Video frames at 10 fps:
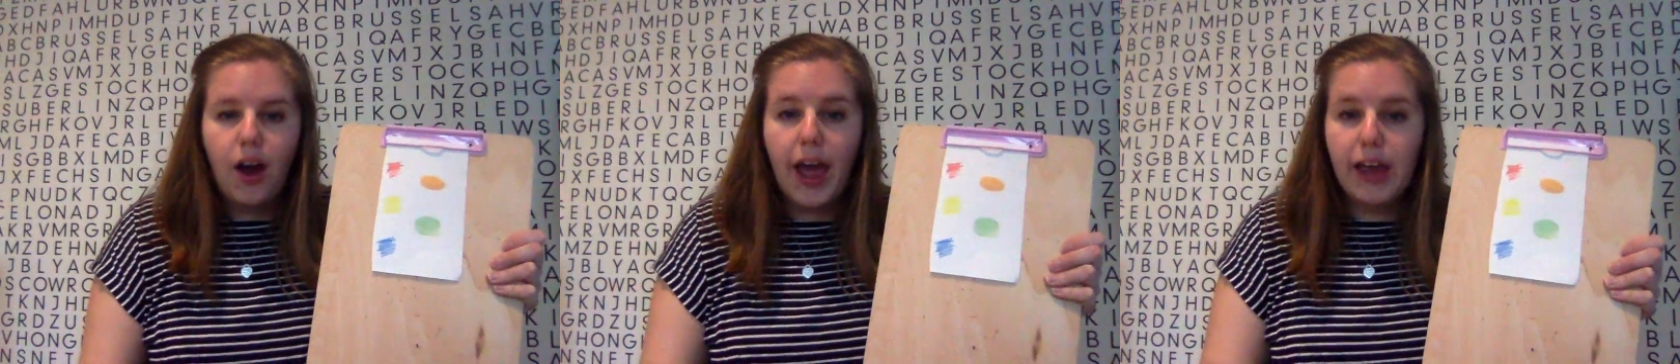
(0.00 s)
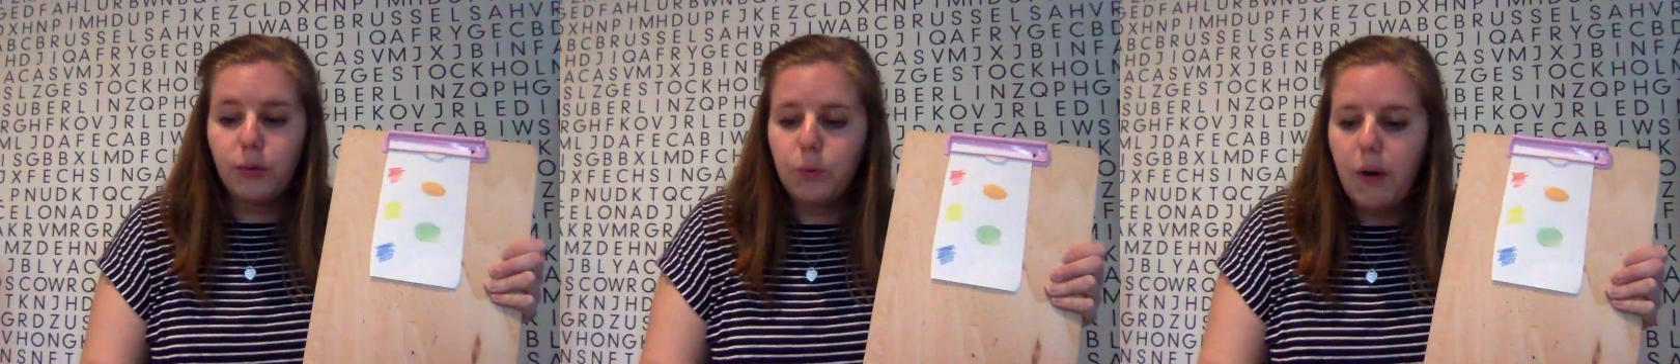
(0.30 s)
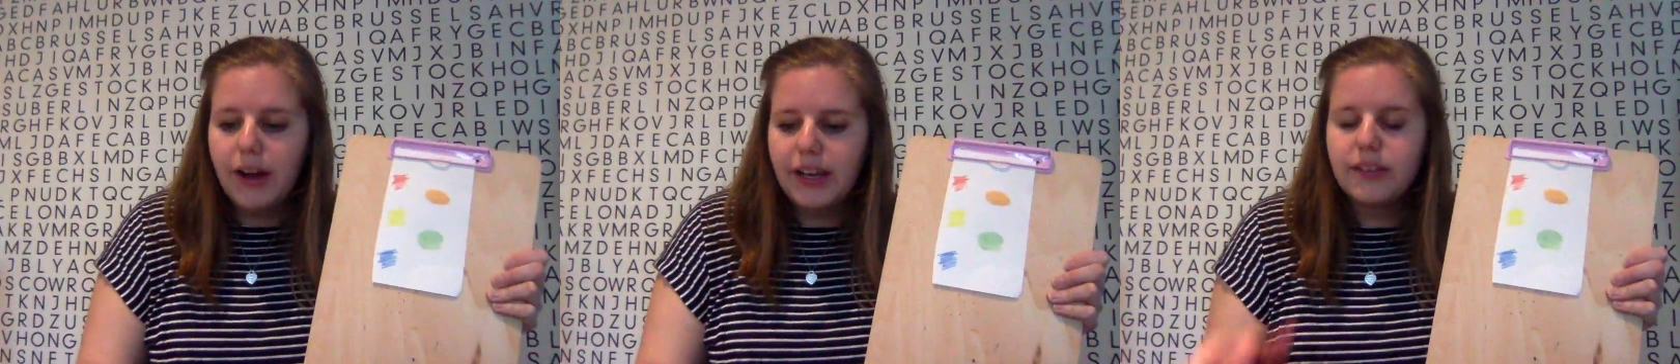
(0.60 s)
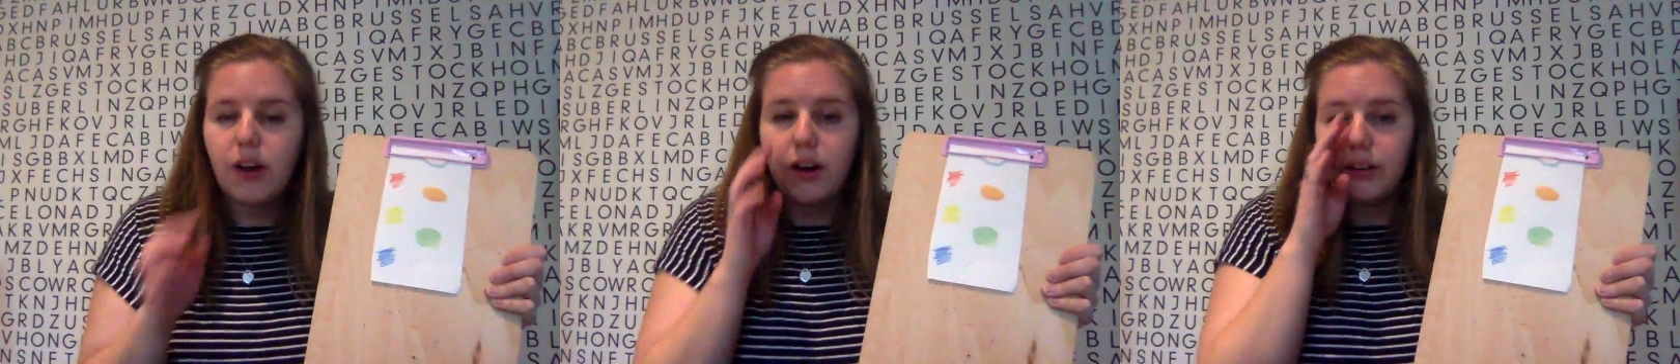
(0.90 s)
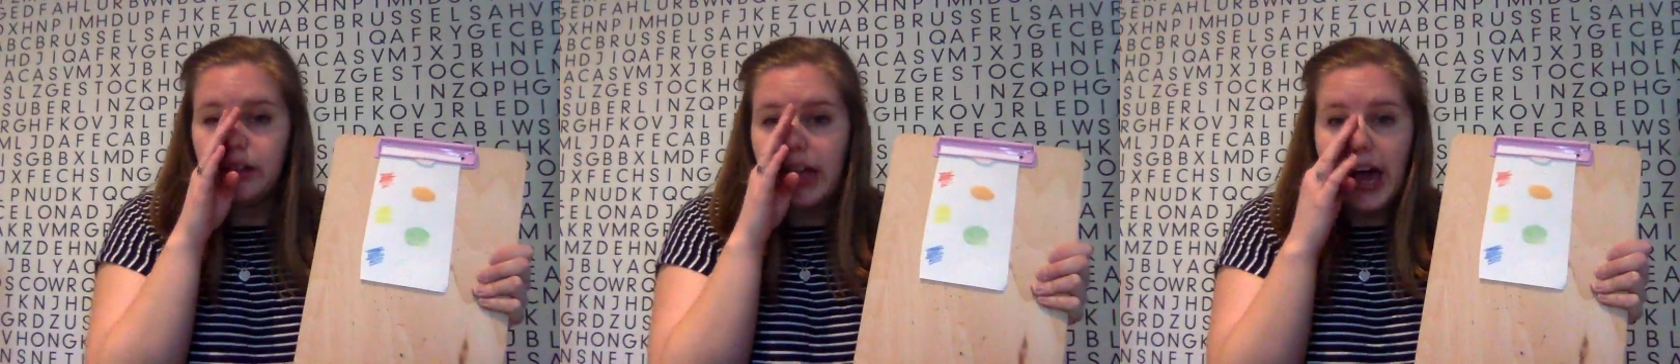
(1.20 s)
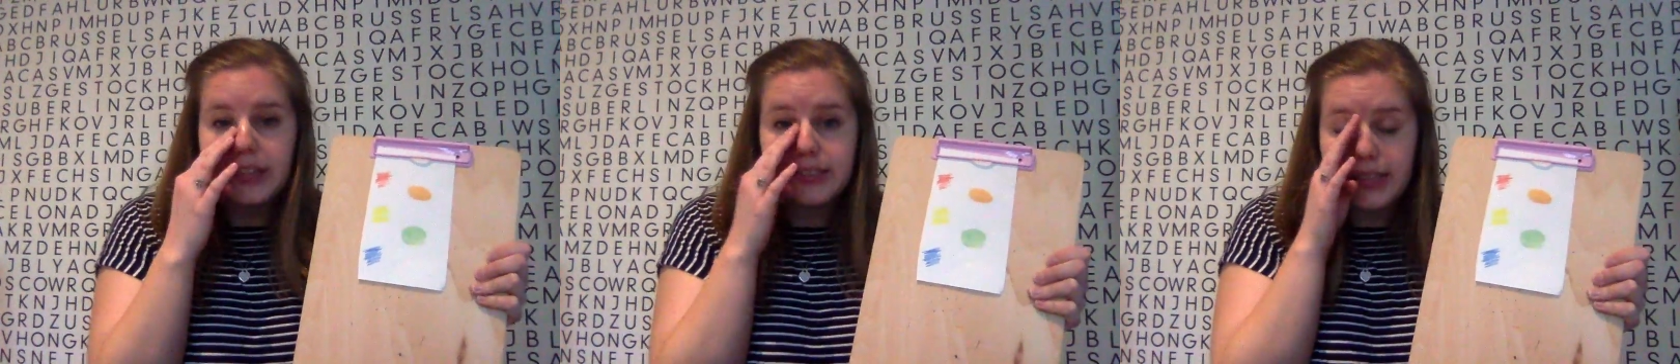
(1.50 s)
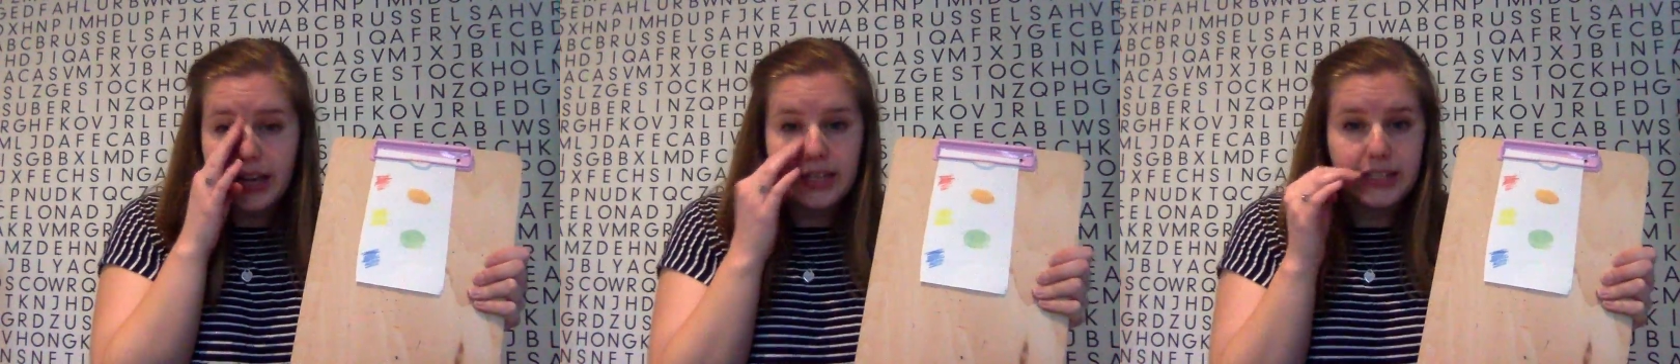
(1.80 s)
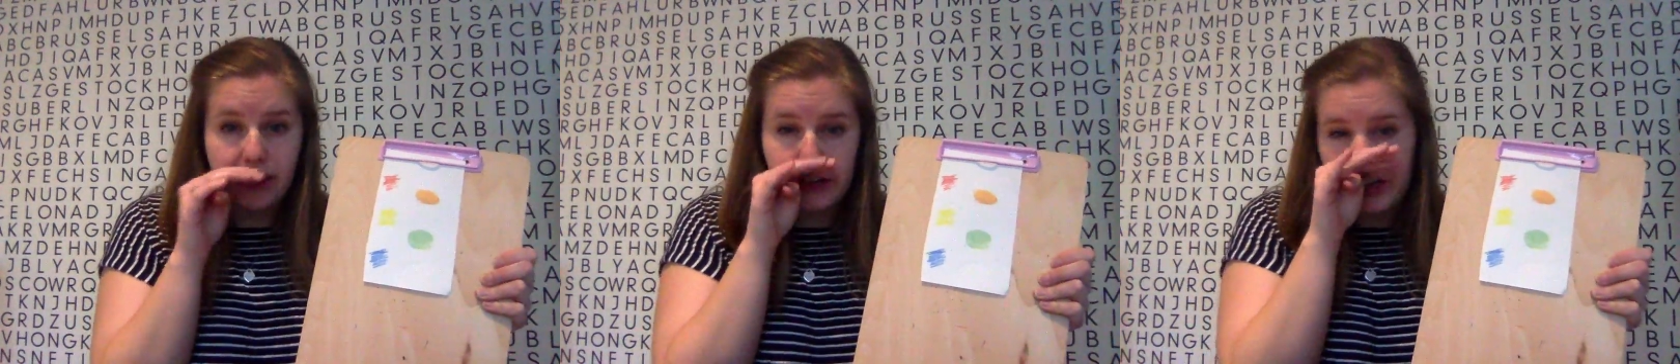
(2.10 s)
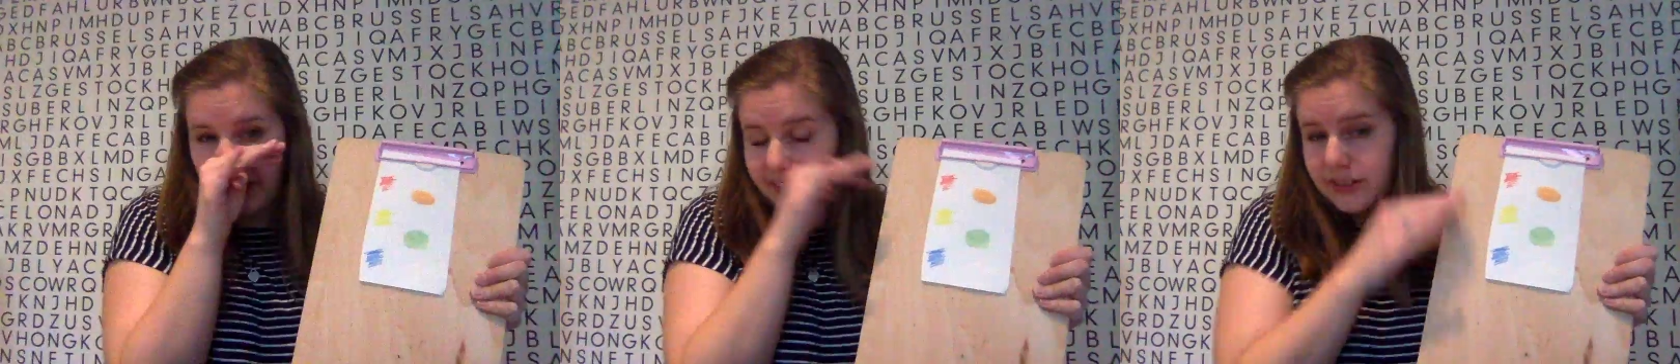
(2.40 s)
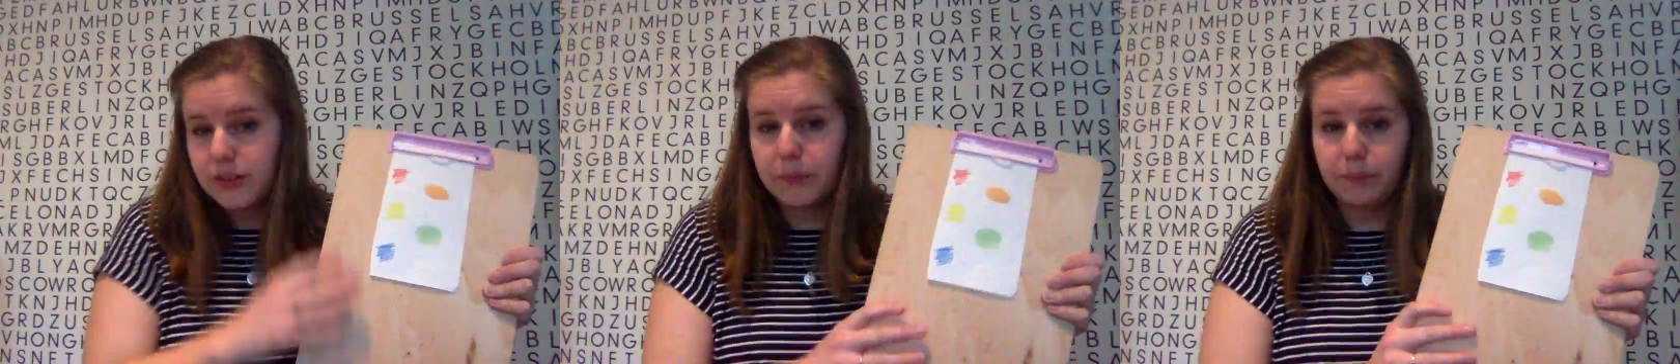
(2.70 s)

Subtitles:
And what is our last secondary color?